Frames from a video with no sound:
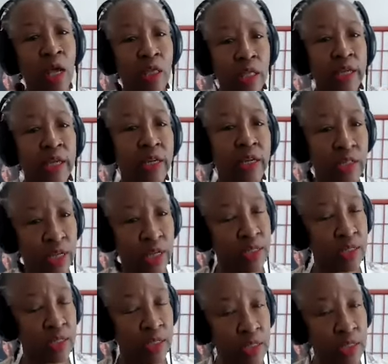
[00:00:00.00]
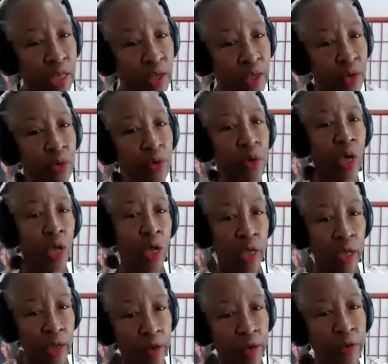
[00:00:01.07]
They get a chance to see you,
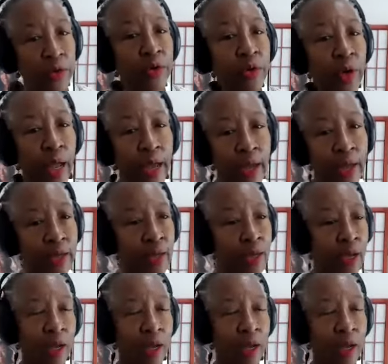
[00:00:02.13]
hear you, and